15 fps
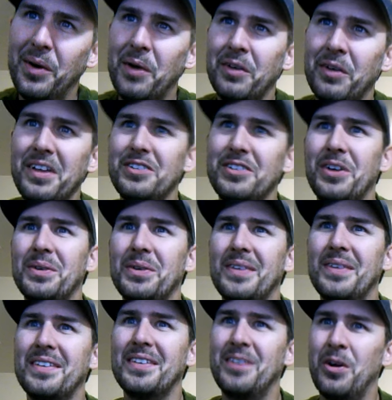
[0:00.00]
really shows
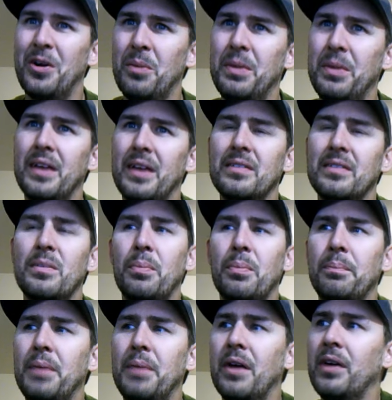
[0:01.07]
this European
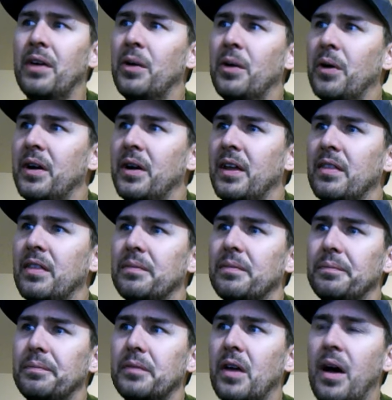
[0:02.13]
superiority
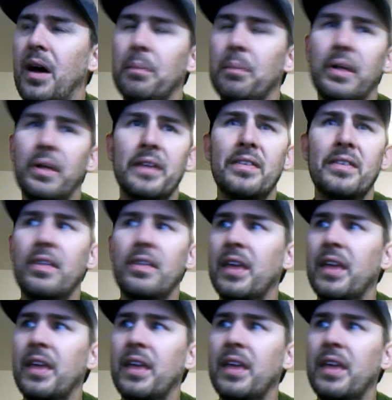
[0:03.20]
complex that they